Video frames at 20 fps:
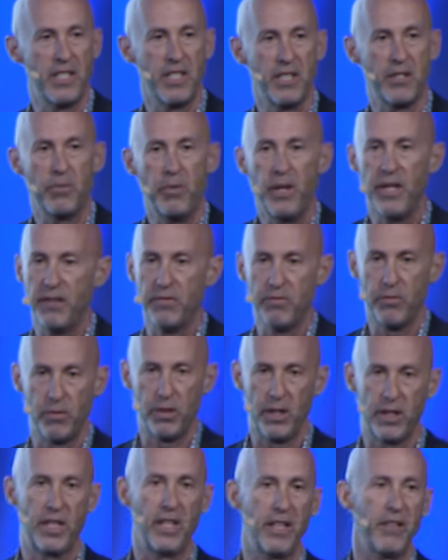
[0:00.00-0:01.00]
this way of
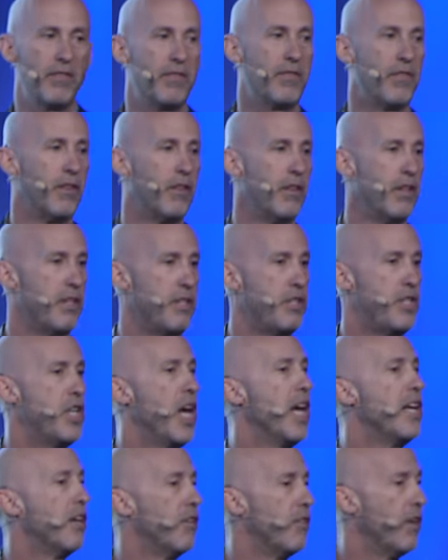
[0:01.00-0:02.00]
working for a
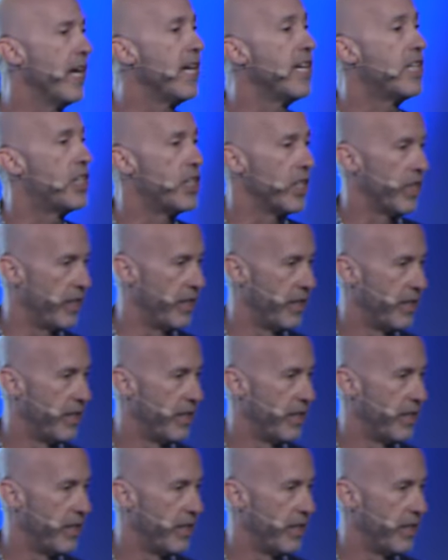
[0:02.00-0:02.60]
generation.